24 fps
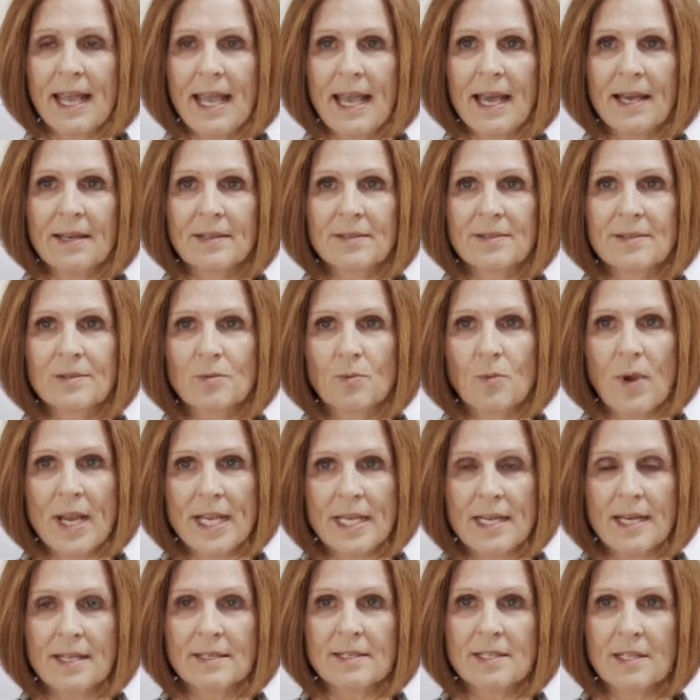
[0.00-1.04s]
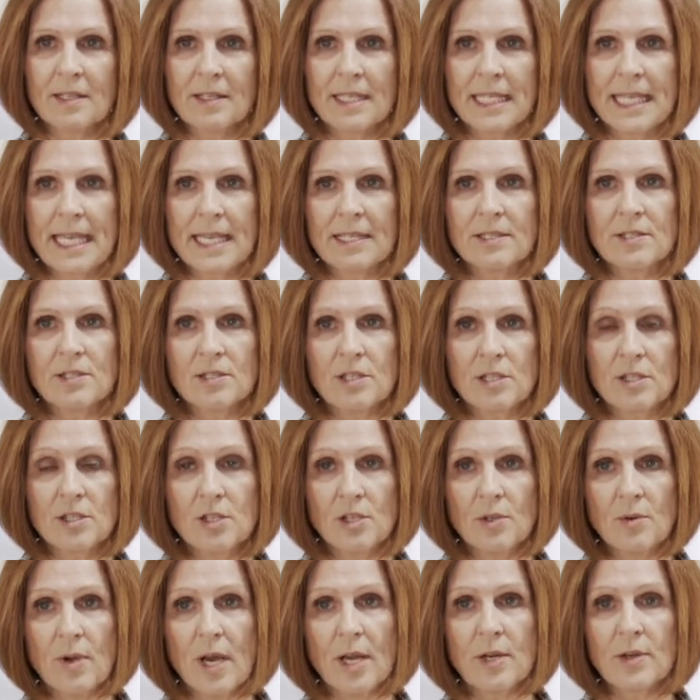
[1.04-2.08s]
and wait until it gets to
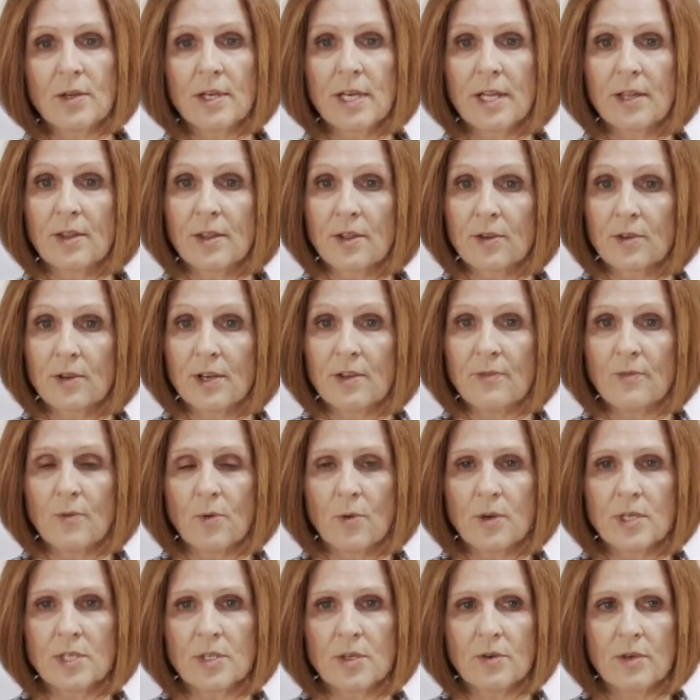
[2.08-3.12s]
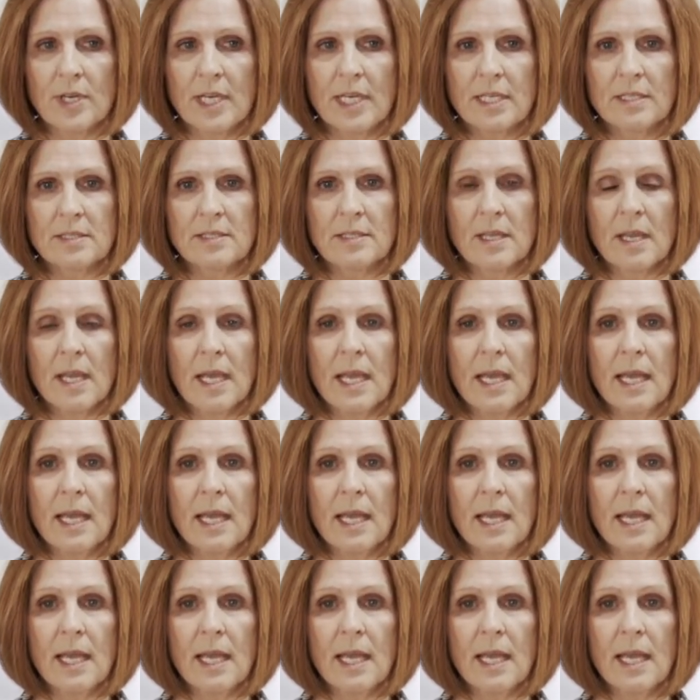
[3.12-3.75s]
234 degrees.